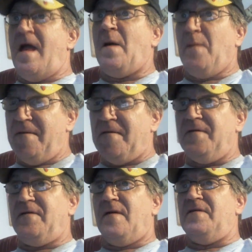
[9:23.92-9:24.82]
However,
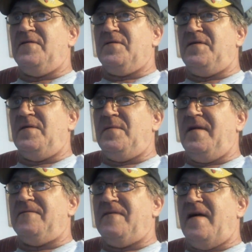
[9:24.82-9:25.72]
charges are still
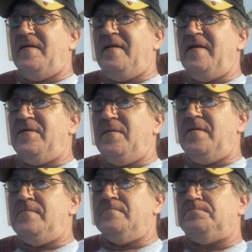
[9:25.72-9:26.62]
being filed against me.